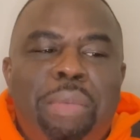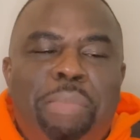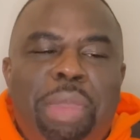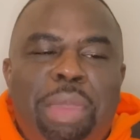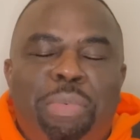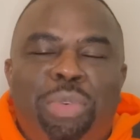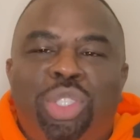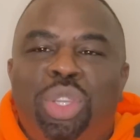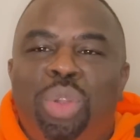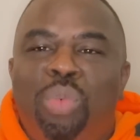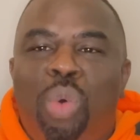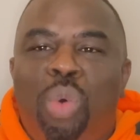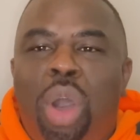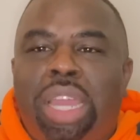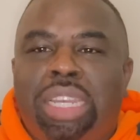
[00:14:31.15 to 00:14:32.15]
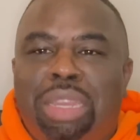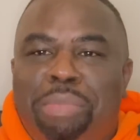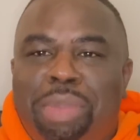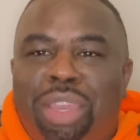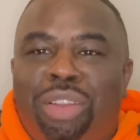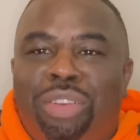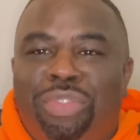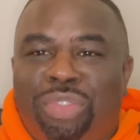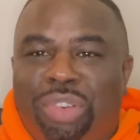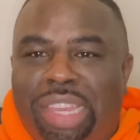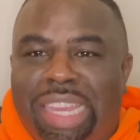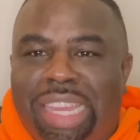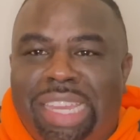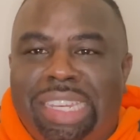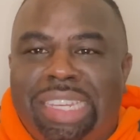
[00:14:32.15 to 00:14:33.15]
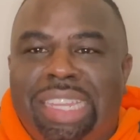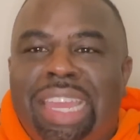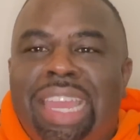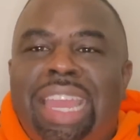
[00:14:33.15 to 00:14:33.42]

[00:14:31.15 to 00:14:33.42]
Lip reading: people should want to be her friend.